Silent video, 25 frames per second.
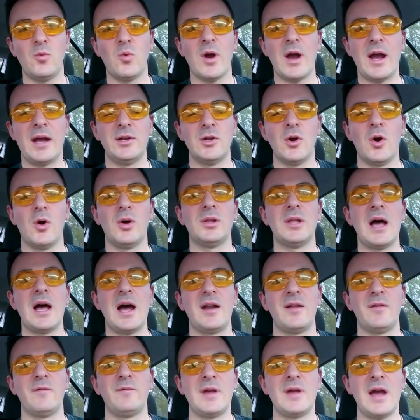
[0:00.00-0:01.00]
where I know a
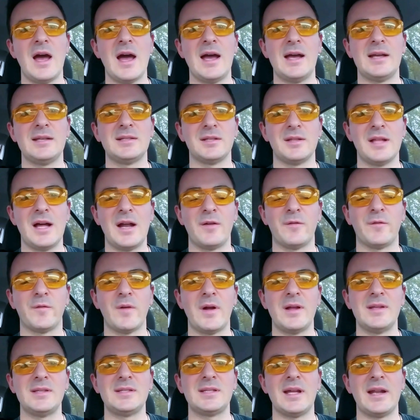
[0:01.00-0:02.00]
lot of guys, a lot of
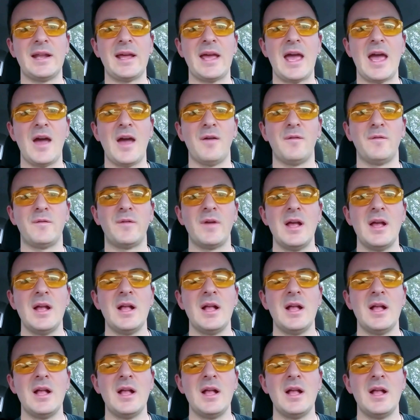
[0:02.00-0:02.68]
friends that I have,